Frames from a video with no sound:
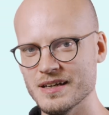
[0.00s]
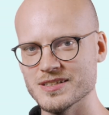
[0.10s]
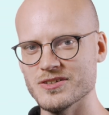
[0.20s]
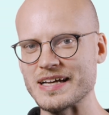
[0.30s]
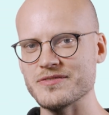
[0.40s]

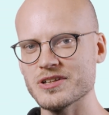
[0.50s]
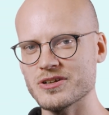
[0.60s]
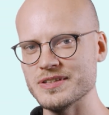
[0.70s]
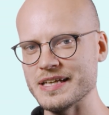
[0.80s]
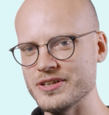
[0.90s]
So that will
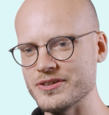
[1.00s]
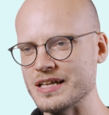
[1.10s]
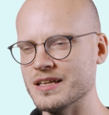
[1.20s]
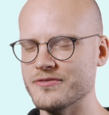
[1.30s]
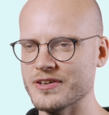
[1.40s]
continue,
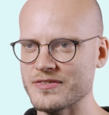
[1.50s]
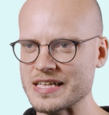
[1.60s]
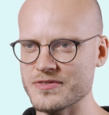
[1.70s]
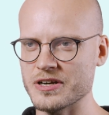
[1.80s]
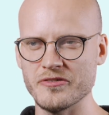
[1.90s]
and I think
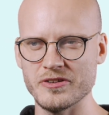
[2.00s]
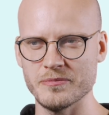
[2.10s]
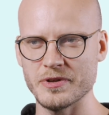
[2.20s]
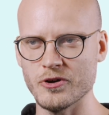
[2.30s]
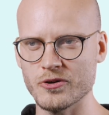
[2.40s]
that's where we will
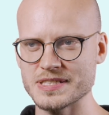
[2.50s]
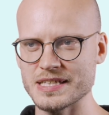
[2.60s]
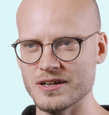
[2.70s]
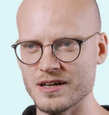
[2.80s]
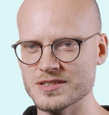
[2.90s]
be
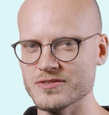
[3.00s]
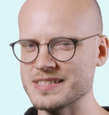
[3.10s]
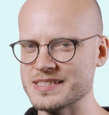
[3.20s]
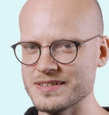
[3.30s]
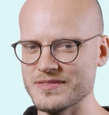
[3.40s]
focusing on. So
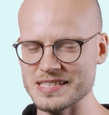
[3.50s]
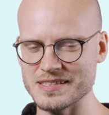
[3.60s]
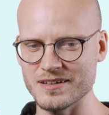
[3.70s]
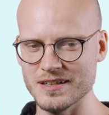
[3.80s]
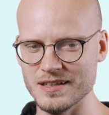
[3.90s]
that's, this is
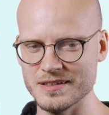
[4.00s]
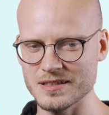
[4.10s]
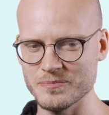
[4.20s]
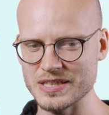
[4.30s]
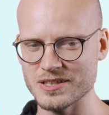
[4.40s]
a
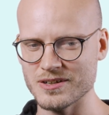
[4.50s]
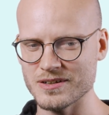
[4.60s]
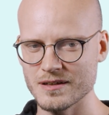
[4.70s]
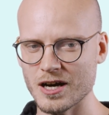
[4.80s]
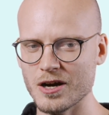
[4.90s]
little bit
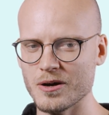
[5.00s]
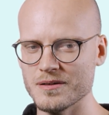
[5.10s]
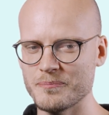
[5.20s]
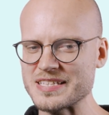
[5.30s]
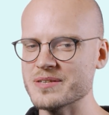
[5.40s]

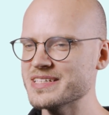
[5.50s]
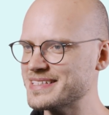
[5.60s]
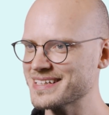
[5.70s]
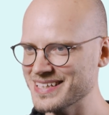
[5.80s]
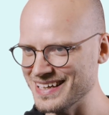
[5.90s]

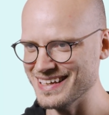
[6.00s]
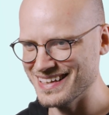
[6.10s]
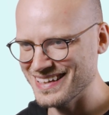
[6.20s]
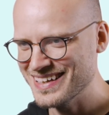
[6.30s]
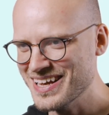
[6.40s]
pessimistic
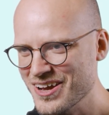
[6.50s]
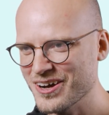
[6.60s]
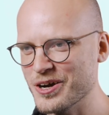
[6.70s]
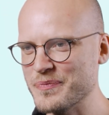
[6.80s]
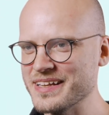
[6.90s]

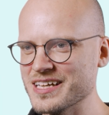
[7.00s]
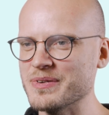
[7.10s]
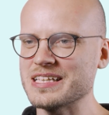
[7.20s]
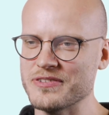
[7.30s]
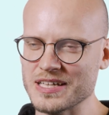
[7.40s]
opinion,
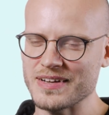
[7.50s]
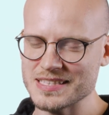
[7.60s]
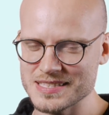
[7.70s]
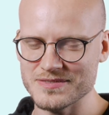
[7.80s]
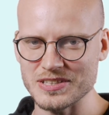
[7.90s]
but I think
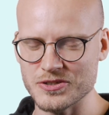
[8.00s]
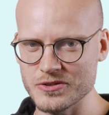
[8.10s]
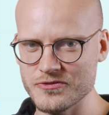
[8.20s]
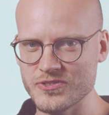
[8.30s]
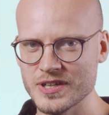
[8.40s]
that's the truth.